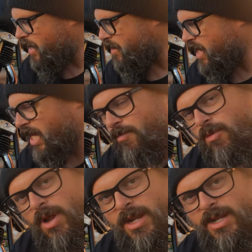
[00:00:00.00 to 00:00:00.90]
I'm gonna keep
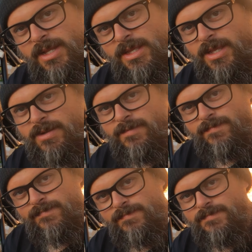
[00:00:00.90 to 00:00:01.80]
running it and then
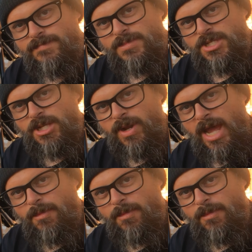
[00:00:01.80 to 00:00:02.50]
see what